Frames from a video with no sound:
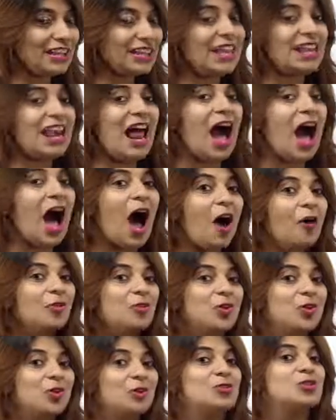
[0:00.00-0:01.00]
then how
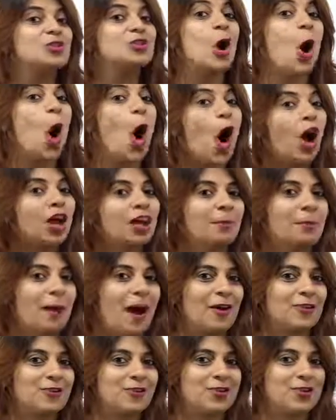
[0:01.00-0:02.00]
do you talk
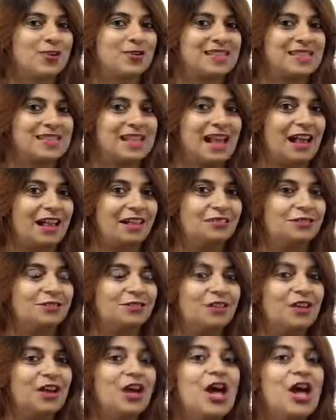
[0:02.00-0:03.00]
about yourself